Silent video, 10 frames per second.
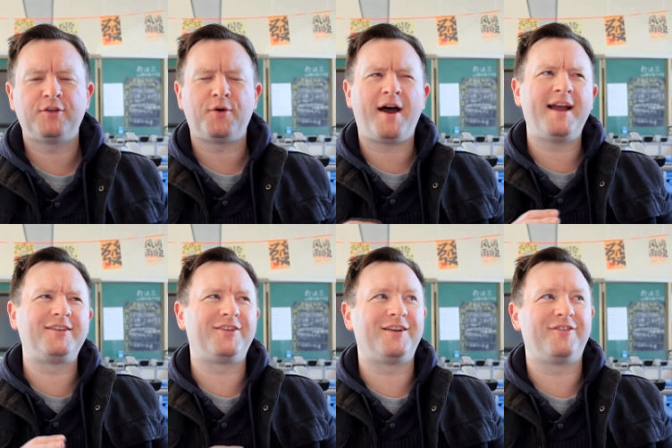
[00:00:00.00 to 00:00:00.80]
So I
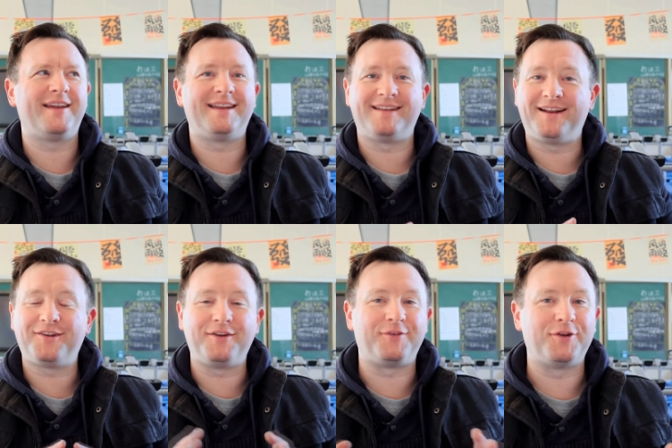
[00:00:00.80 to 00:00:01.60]

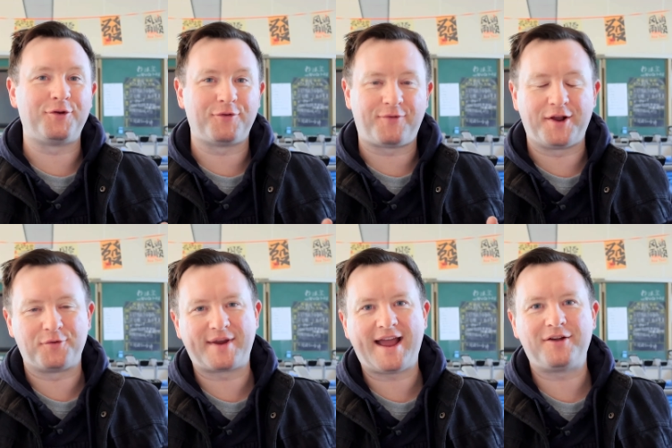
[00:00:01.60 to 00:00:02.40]
don't even know the
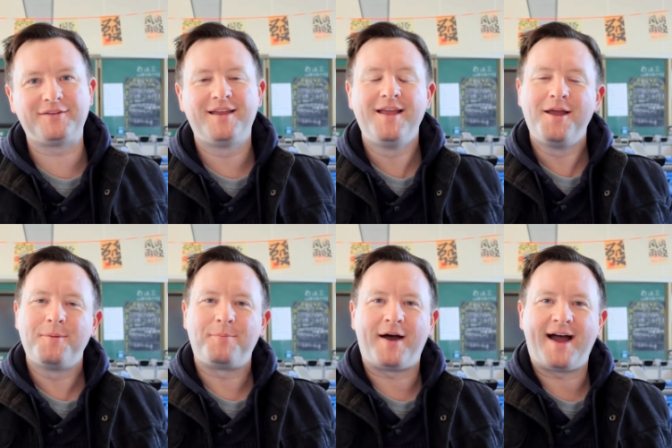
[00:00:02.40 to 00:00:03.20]
final count, but